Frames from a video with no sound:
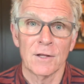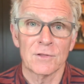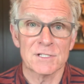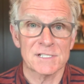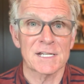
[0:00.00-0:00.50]

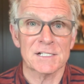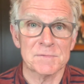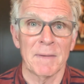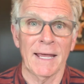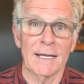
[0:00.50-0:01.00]
the 6
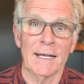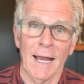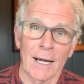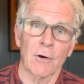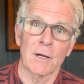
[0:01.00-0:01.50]
main
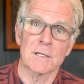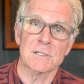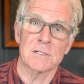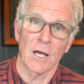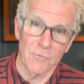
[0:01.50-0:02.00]

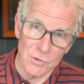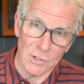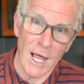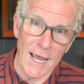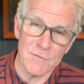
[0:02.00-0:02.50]
areas of your
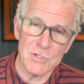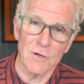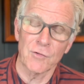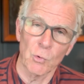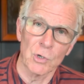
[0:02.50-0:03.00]
life. So
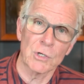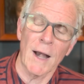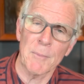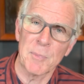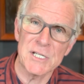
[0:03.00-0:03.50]
if you would,
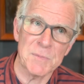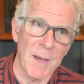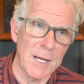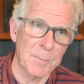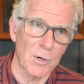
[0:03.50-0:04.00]
grab a piece of
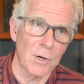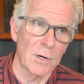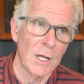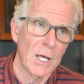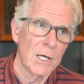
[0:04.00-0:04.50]

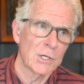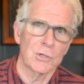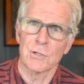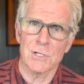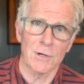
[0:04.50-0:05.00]
paper. You can
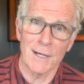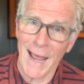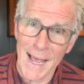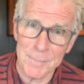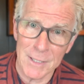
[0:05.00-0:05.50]
do this on a
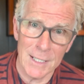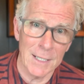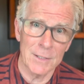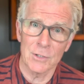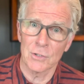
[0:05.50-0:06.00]

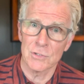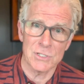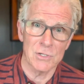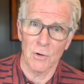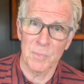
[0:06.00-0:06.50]
napkin. You can do
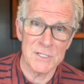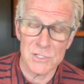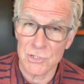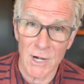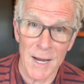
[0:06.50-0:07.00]
this on a piece
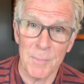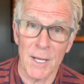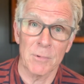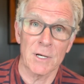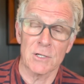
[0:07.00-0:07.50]
of scrap
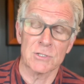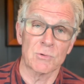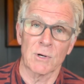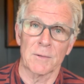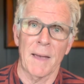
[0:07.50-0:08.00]
paper. It doesn't
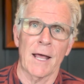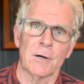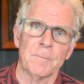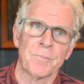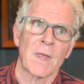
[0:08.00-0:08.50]
really
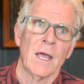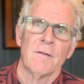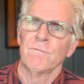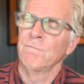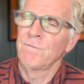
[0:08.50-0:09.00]
matter.
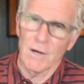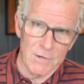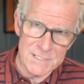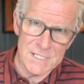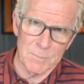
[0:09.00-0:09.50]

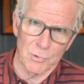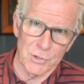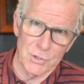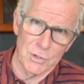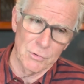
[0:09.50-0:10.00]
Very simple
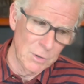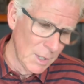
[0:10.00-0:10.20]
to do.